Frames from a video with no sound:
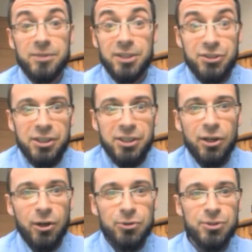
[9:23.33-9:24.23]

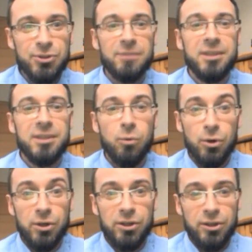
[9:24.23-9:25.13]
CEOs, of the
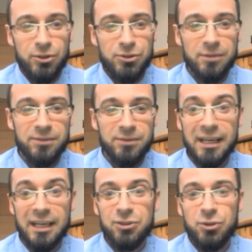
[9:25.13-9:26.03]
workers, of the
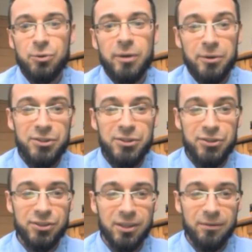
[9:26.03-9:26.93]

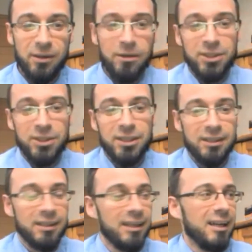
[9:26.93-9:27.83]
actuaries, of the